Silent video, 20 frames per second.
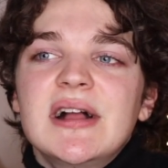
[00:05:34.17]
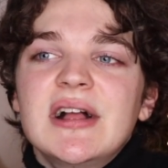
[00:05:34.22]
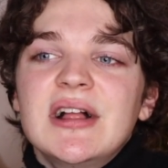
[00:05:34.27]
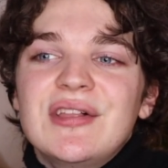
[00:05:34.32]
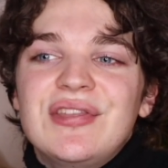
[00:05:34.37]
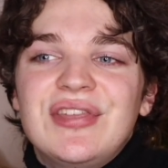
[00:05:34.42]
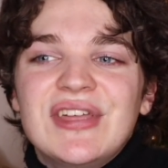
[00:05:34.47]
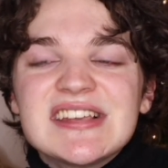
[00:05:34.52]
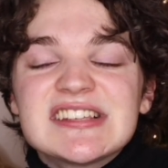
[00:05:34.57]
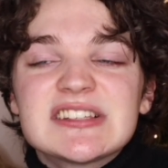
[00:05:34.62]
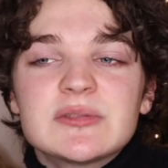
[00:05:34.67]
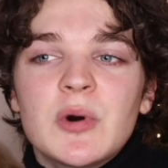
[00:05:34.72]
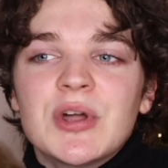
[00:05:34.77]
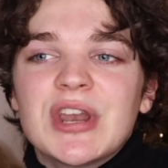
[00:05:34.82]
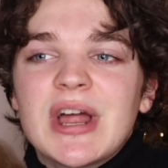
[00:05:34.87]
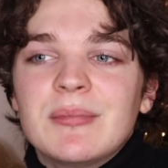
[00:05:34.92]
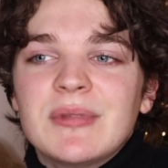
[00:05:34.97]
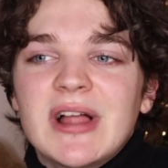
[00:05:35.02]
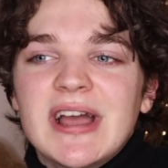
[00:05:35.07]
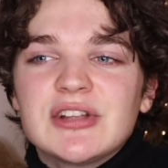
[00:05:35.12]
This one,
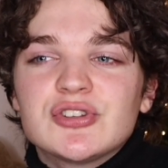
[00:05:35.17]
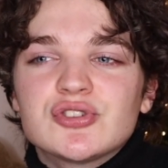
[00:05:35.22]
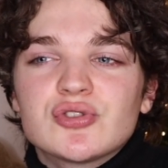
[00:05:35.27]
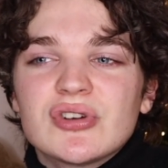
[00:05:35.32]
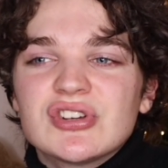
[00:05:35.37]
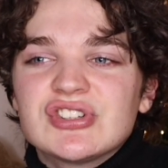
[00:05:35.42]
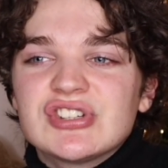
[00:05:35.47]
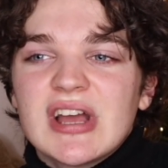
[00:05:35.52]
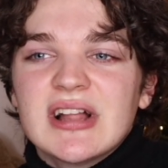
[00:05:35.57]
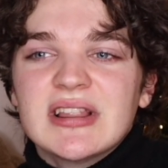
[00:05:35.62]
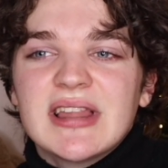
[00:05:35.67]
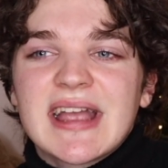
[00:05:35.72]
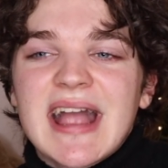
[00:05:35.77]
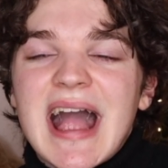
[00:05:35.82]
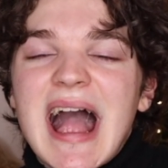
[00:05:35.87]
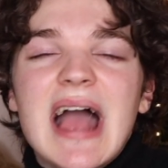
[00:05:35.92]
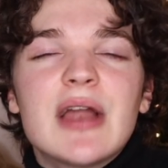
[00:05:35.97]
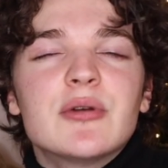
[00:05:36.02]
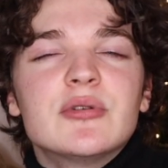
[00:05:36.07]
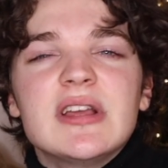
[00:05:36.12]
I'm like, Trisha, like,
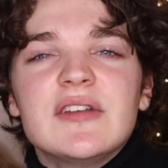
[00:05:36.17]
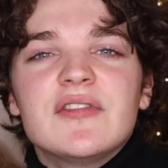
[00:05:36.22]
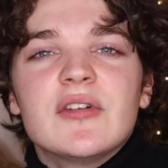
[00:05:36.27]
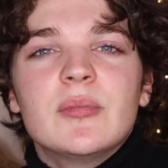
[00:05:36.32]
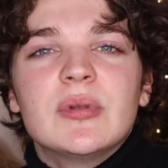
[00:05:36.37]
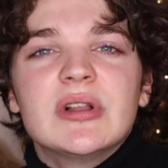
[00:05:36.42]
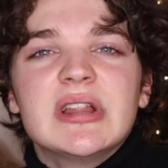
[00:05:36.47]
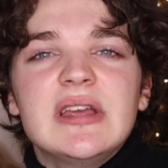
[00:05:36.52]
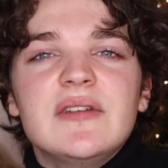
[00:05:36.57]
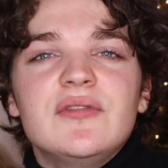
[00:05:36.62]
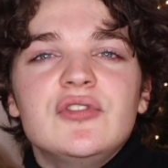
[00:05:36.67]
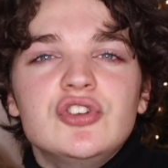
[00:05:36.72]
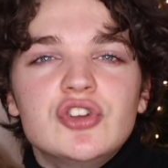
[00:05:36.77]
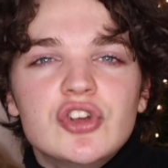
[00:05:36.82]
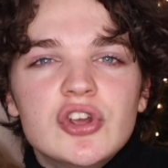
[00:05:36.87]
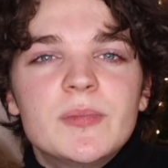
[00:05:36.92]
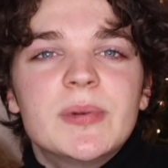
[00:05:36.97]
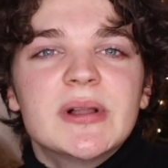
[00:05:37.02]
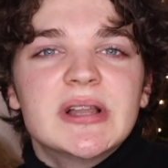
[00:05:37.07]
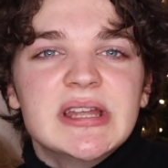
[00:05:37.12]
I don't even believe
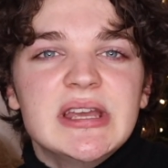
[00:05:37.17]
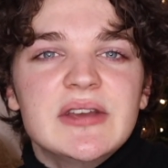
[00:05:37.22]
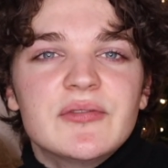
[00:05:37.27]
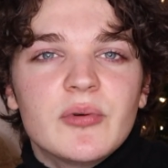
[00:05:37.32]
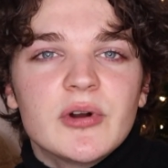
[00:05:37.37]
you believe